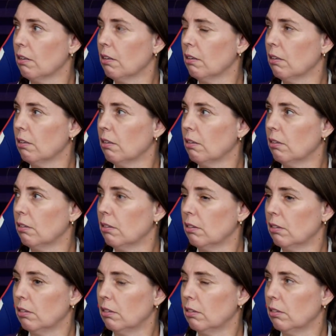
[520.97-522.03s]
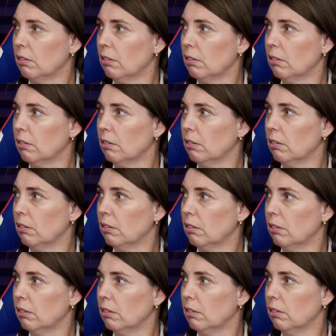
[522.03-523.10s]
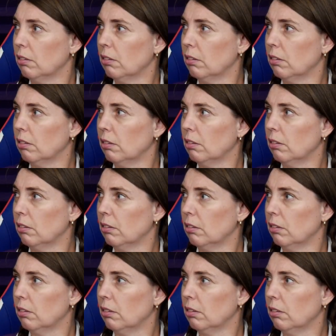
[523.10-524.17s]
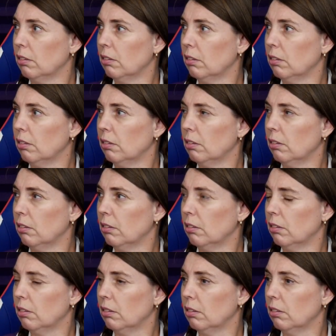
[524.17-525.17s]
No words are spoken by the person on screen.